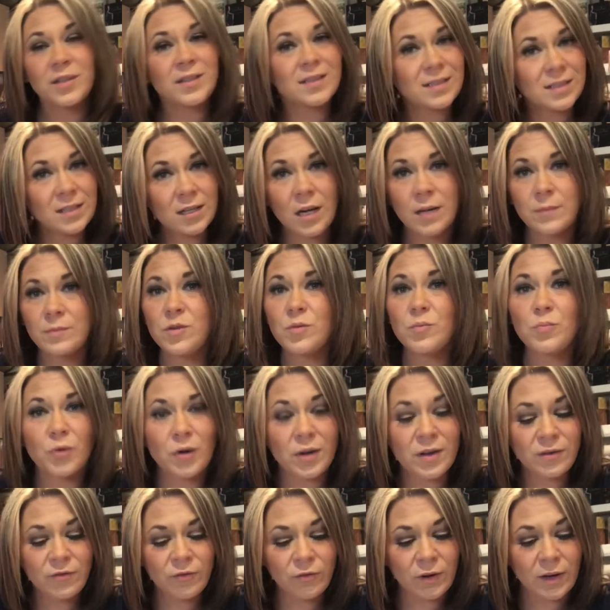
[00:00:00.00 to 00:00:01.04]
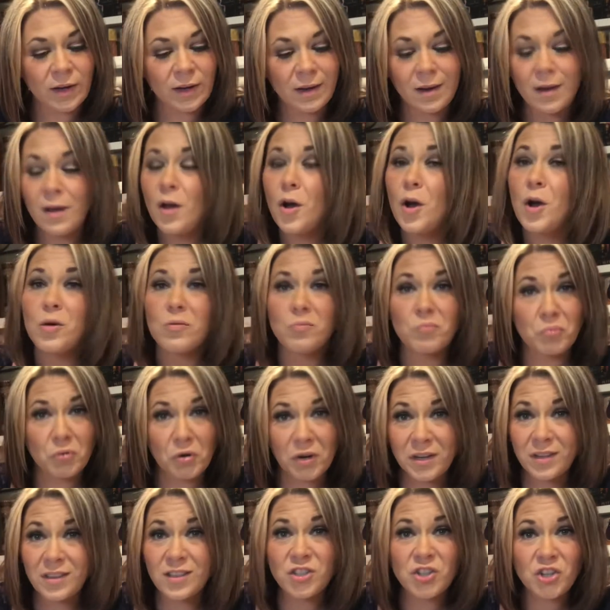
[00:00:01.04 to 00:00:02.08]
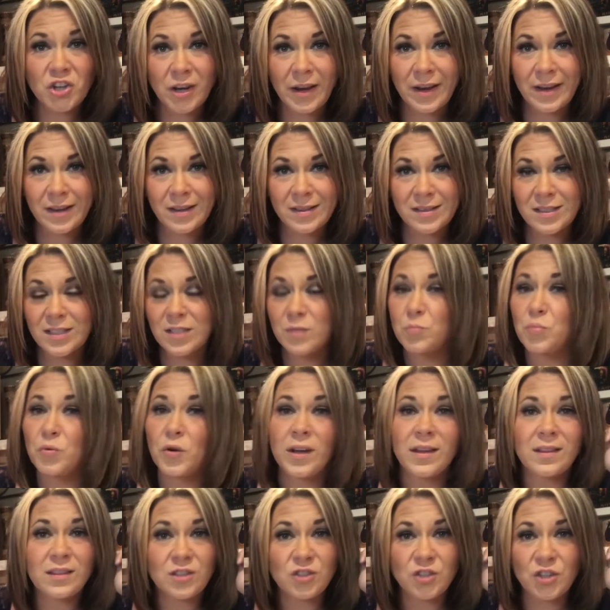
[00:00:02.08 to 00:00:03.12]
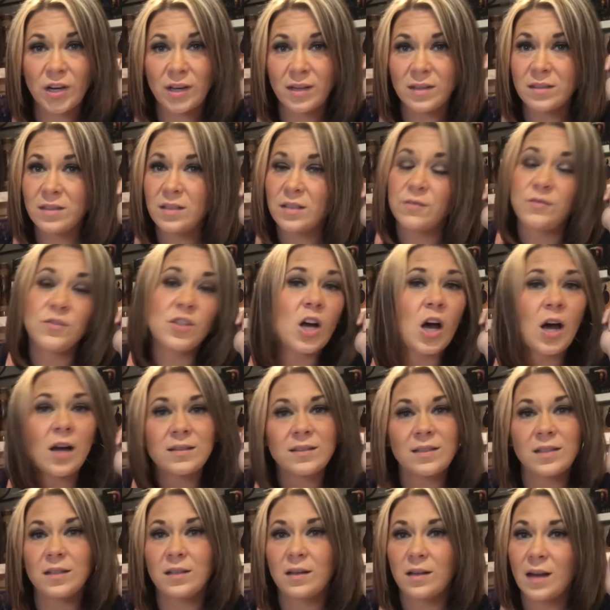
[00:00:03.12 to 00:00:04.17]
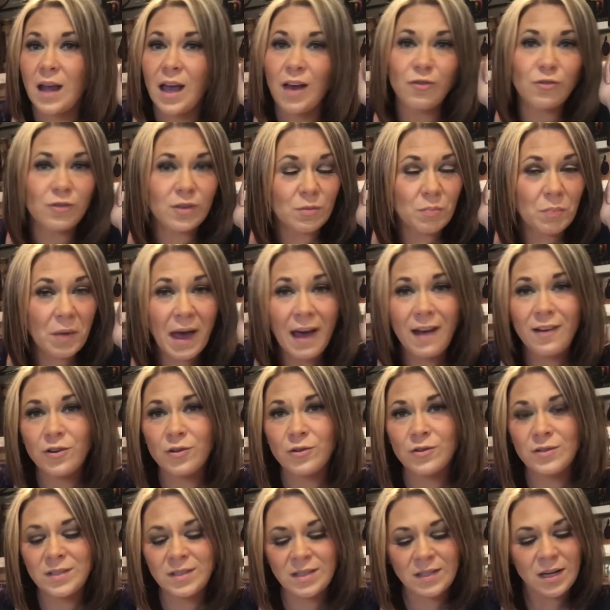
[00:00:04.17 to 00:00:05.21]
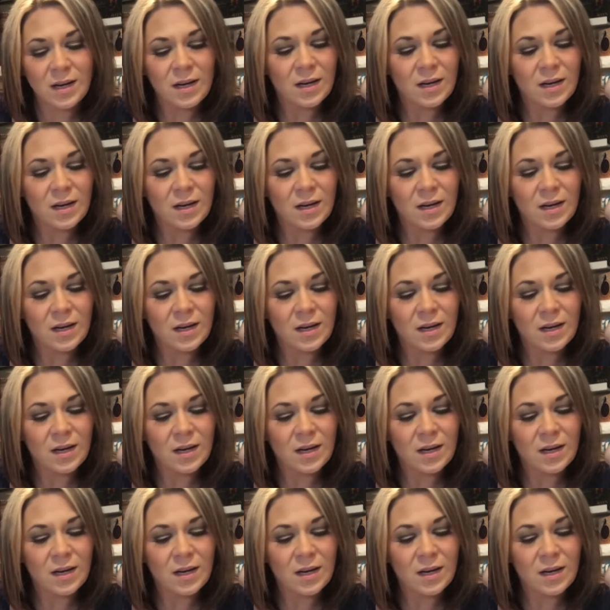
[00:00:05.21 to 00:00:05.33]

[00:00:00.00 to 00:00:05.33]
It's time to break free, break the chains, break the chains of toxic, unhealthy patterns,